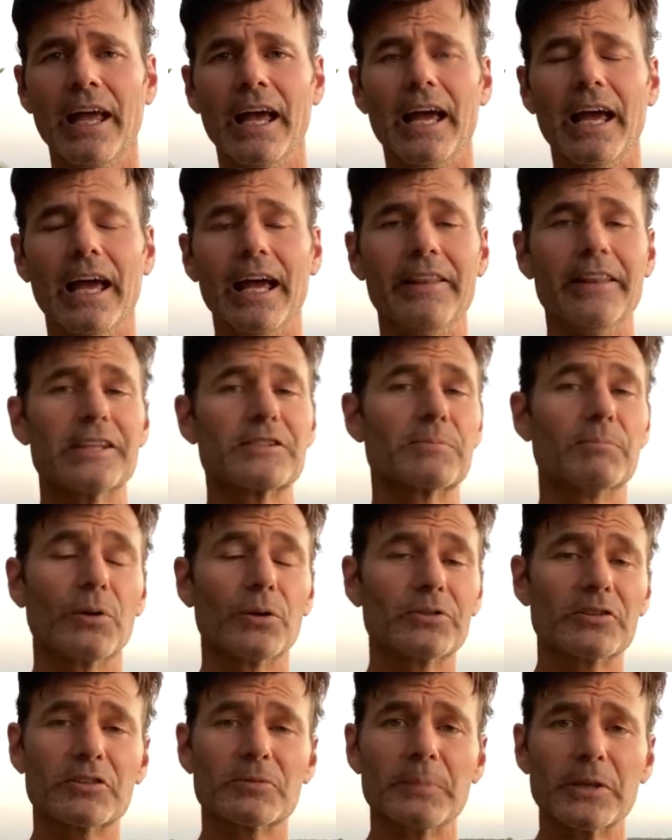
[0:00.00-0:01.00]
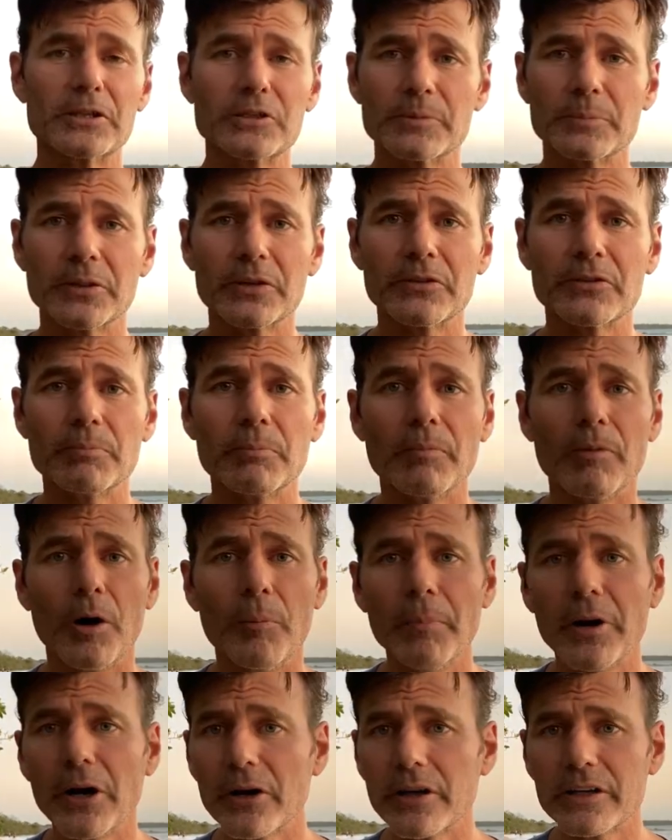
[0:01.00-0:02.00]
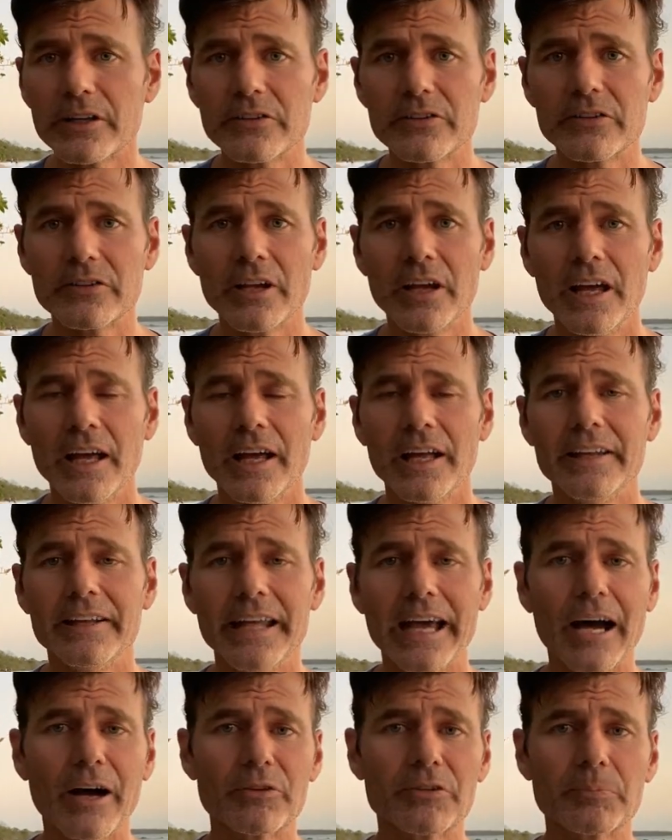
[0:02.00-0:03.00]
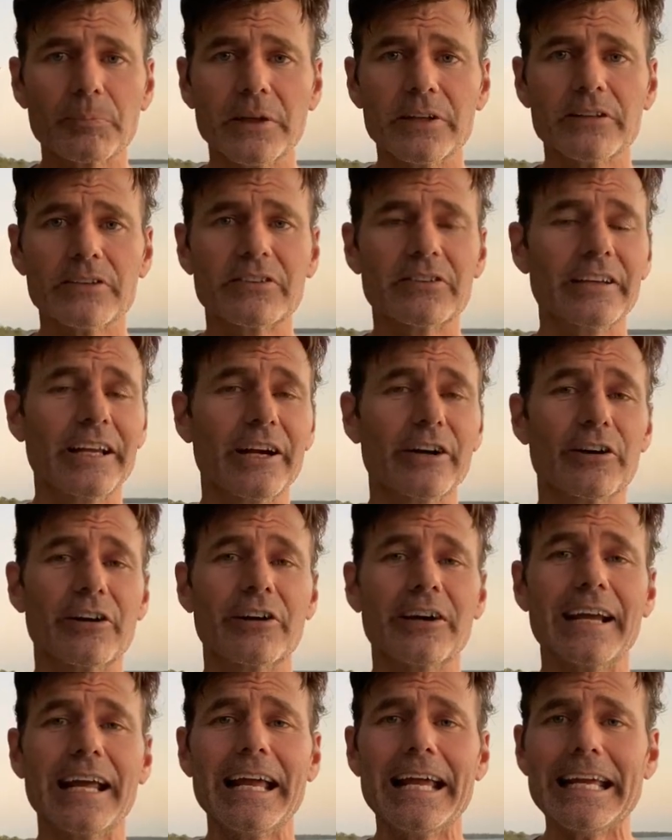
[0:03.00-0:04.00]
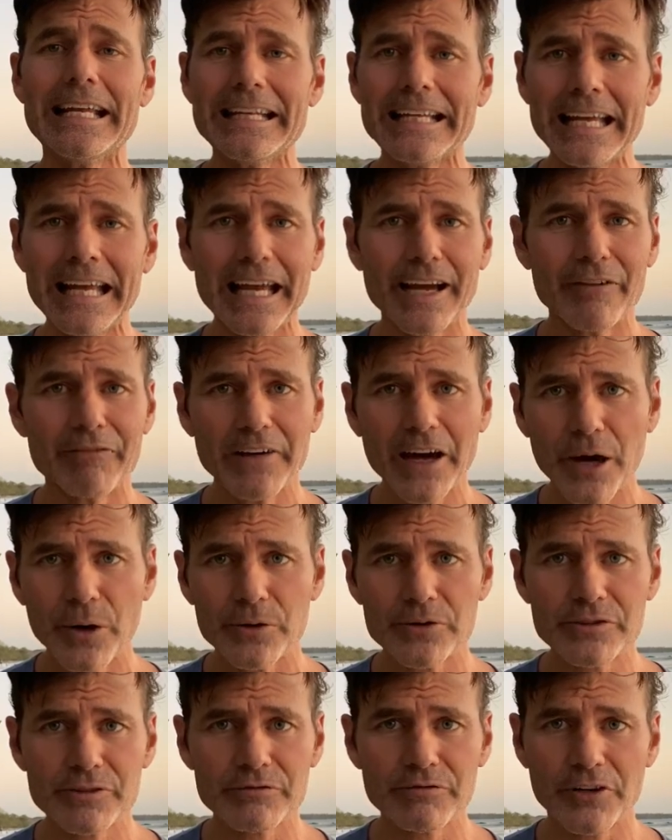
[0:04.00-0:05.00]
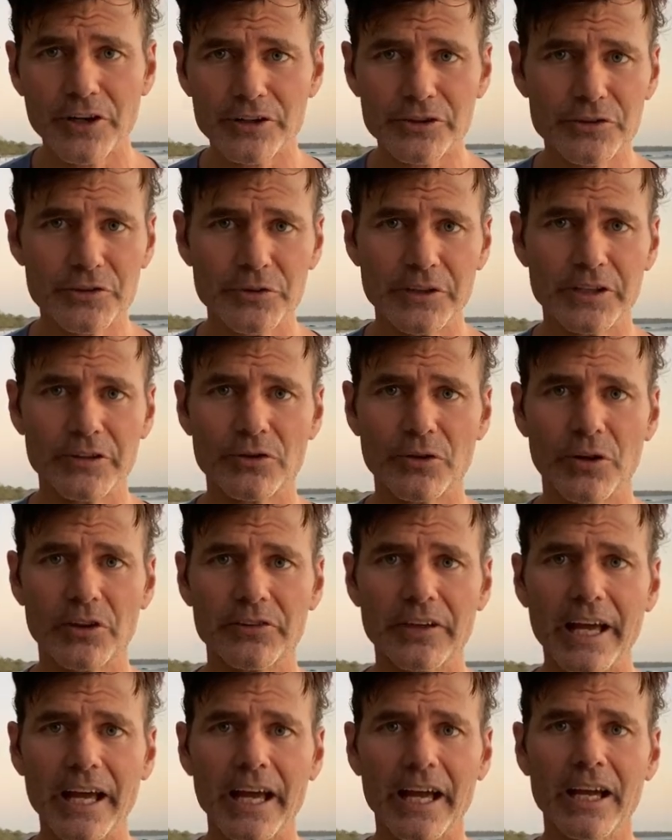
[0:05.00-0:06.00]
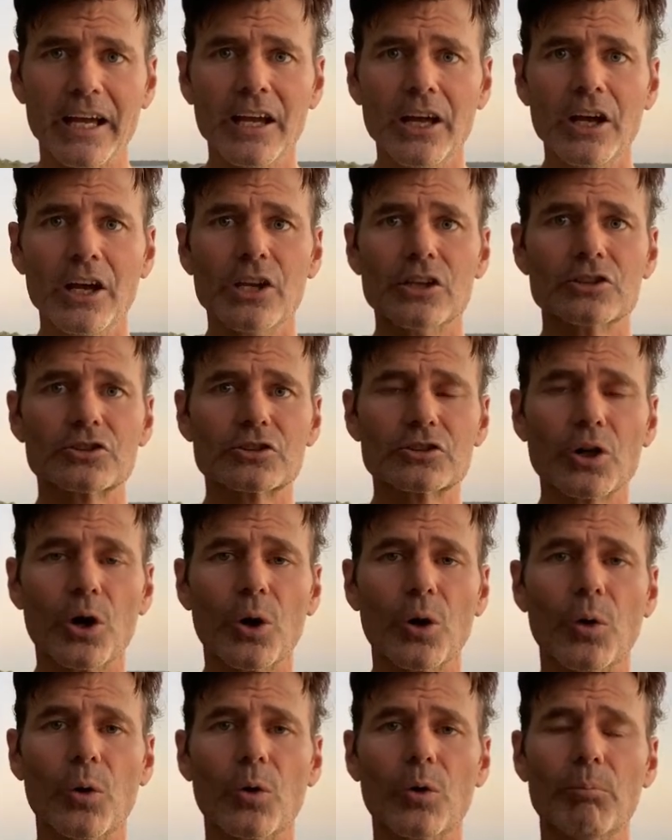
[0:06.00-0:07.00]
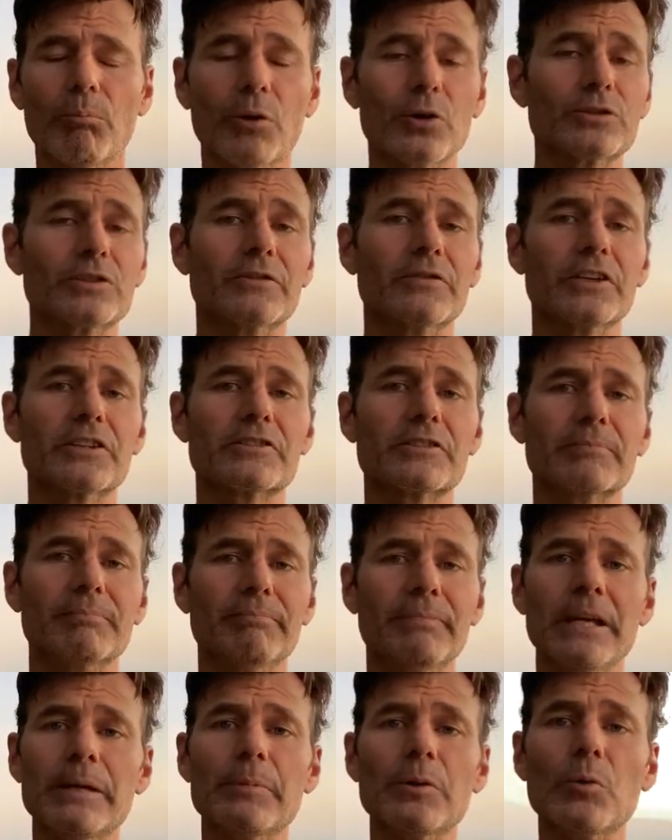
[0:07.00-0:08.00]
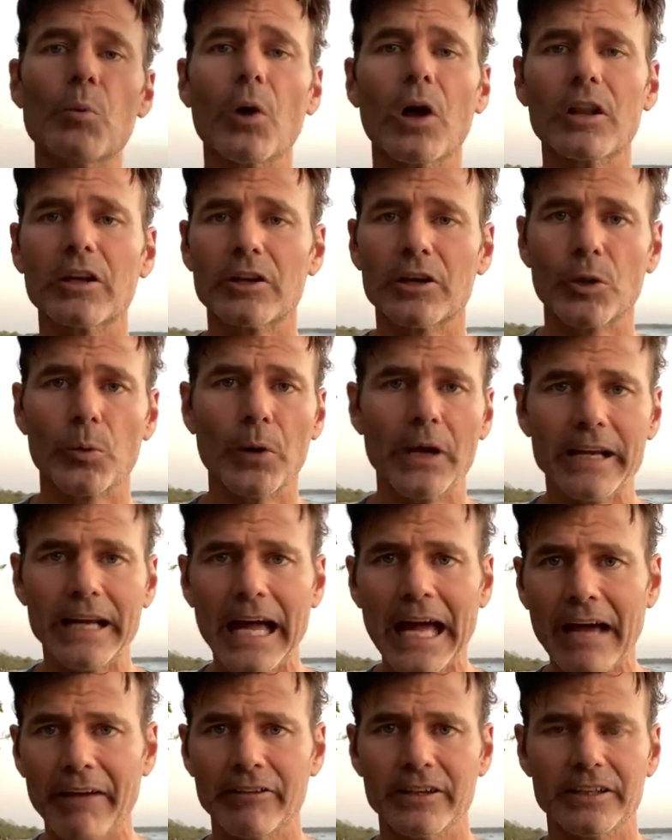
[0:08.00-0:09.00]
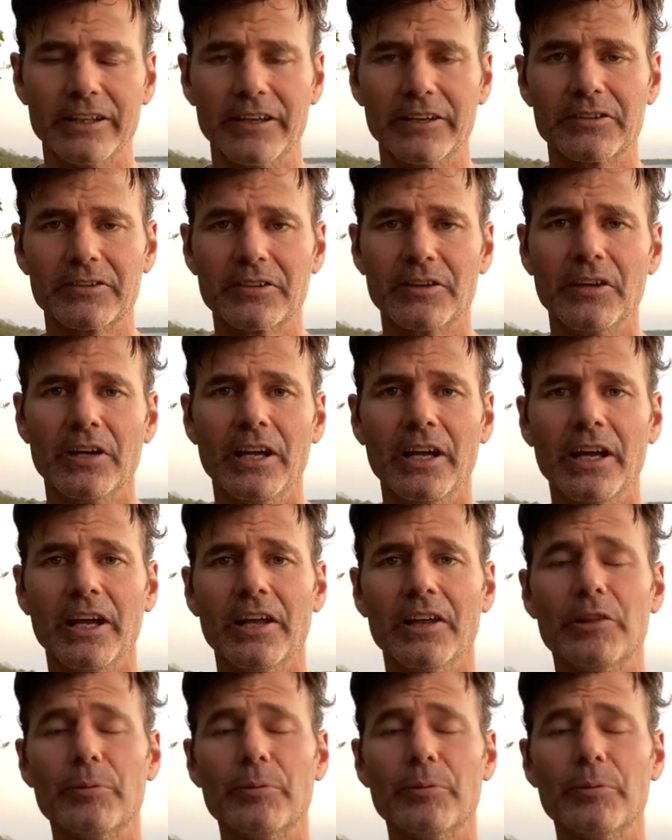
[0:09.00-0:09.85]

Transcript: And that's most especially because Americans now spend a staggering eight and a half hours in front of screens all day. So most of us may be well on our way to having this.